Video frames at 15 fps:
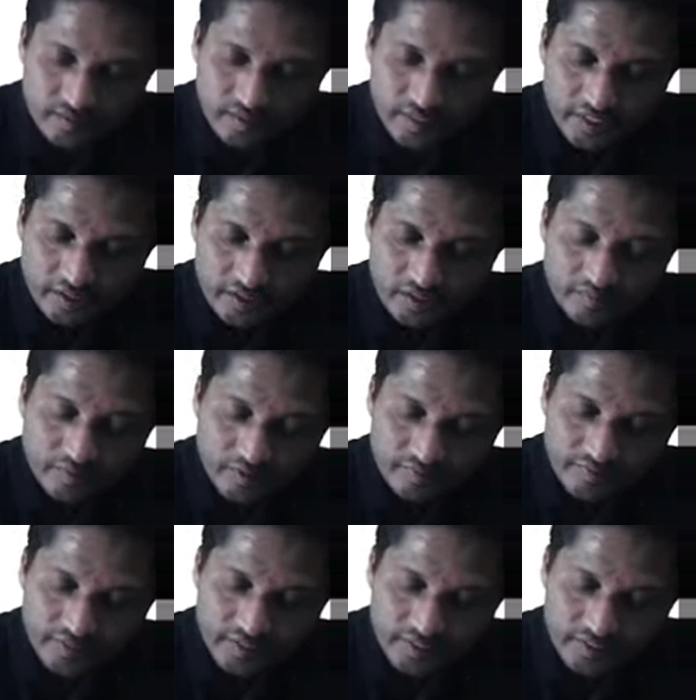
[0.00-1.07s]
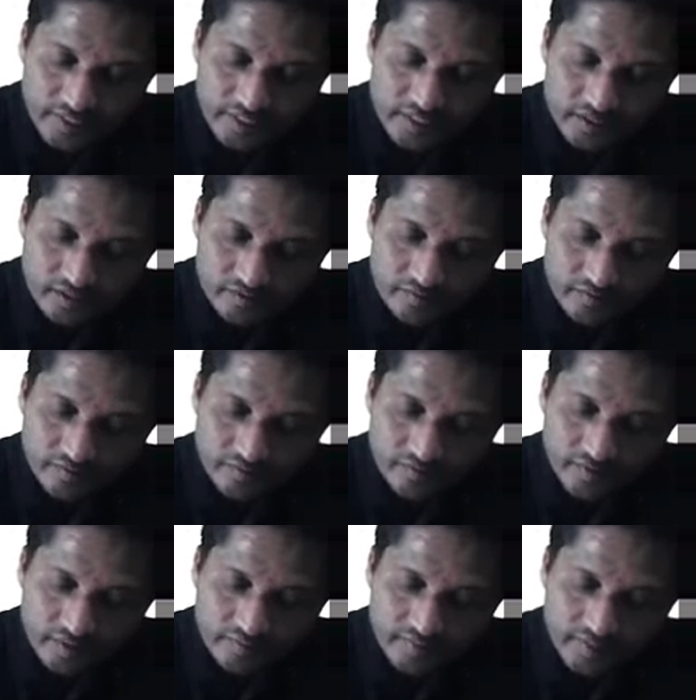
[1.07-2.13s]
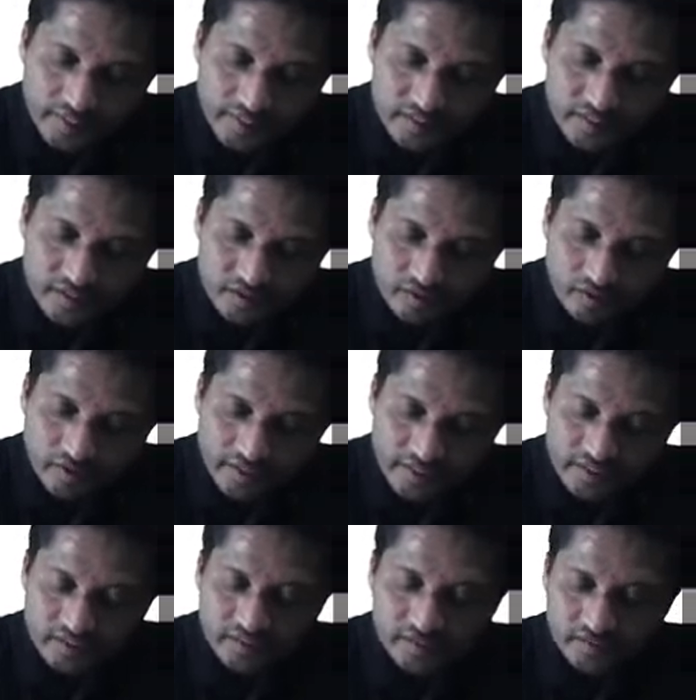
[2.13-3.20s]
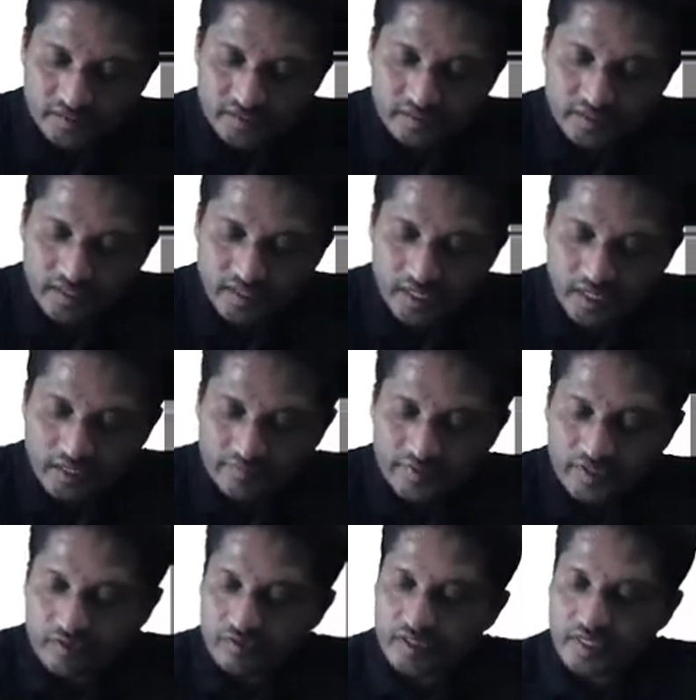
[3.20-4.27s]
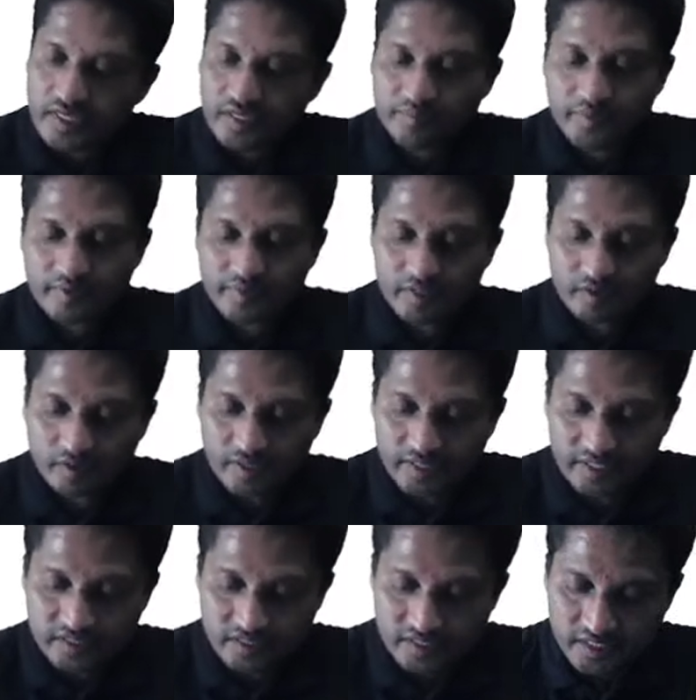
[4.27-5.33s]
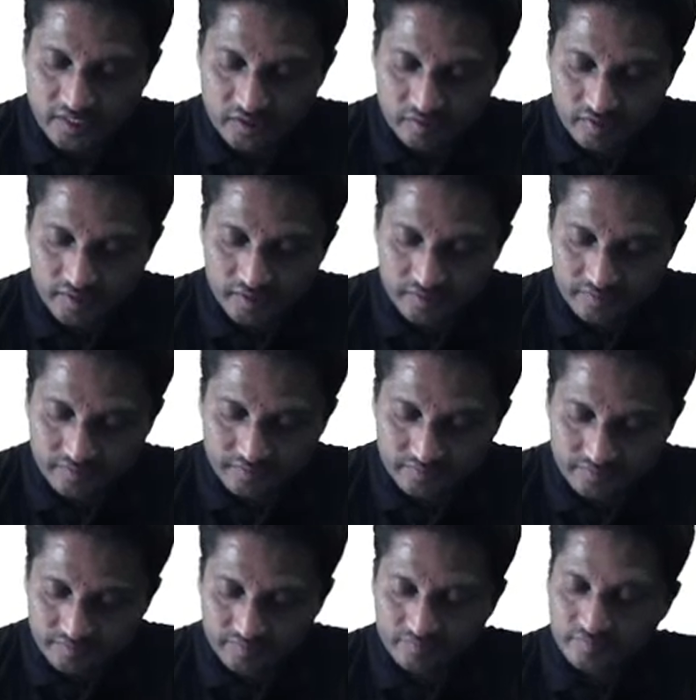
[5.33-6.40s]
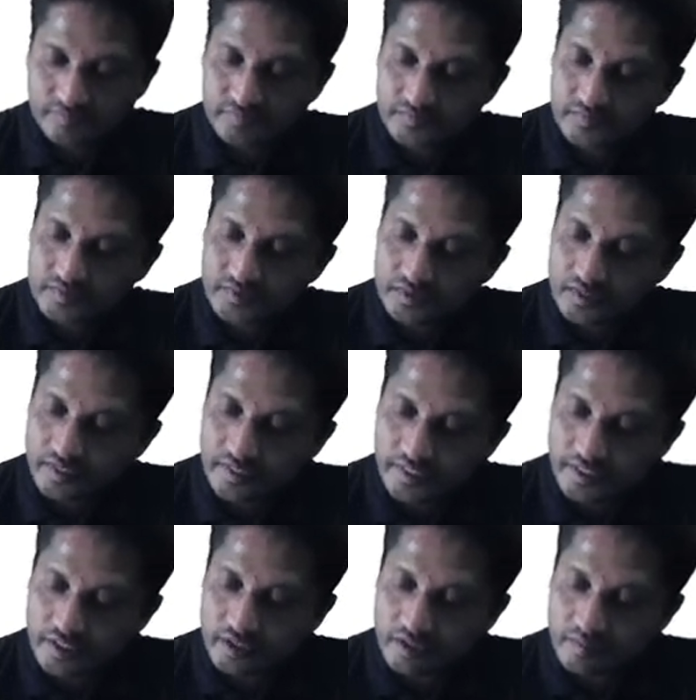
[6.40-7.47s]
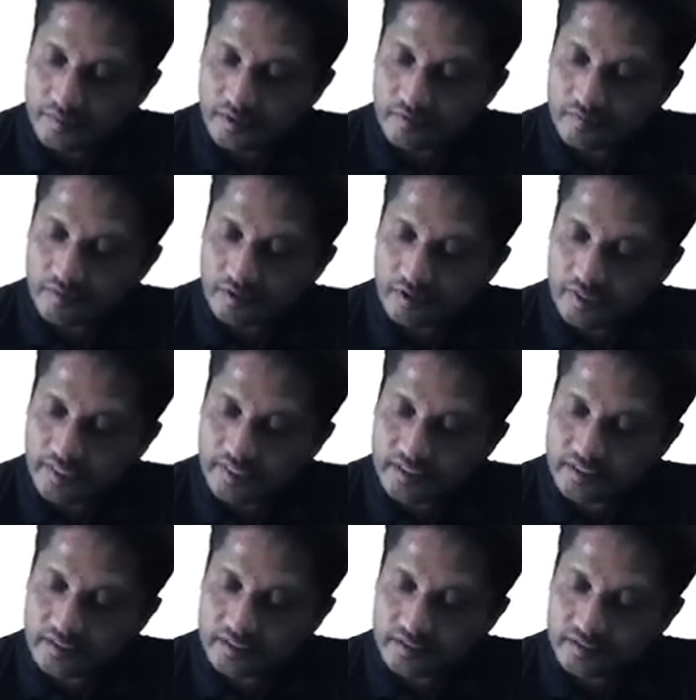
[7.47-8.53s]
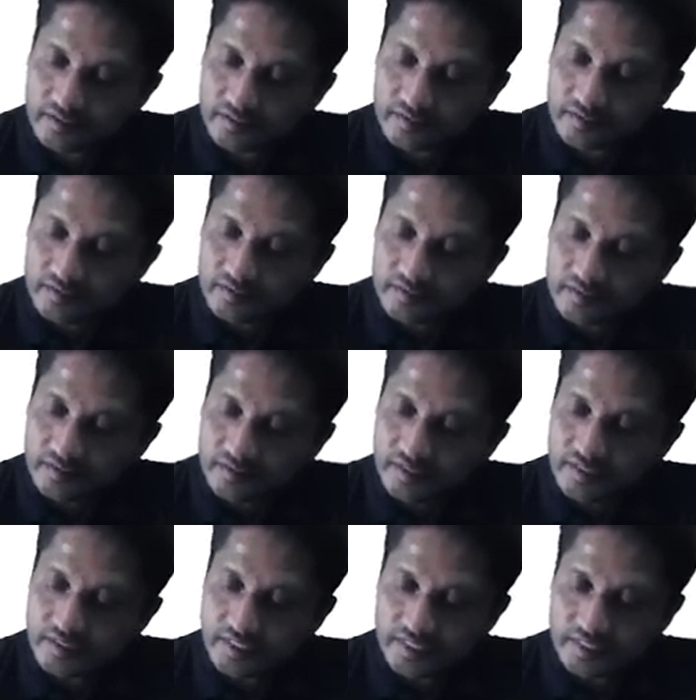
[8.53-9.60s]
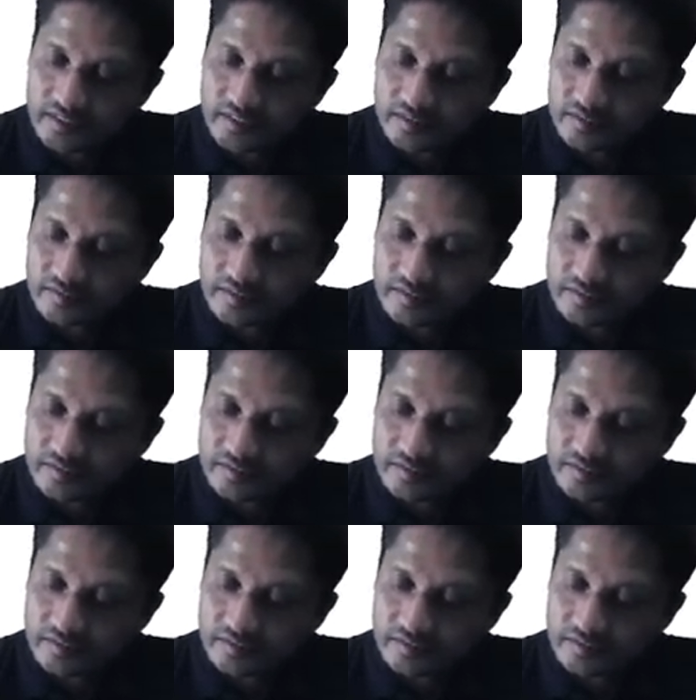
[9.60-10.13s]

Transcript: E to the power of integration of 1 by x is log x. And we know that e power log x is x only. E to the power of log x is x.